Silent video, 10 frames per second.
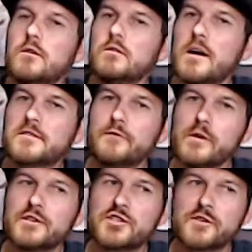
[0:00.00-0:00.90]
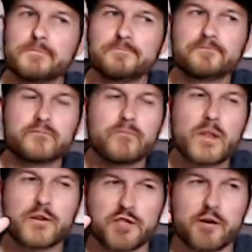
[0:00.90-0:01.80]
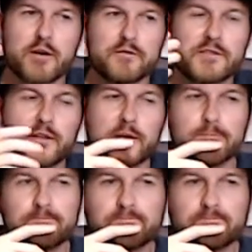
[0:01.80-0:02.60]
lots of rich sherry notes in here.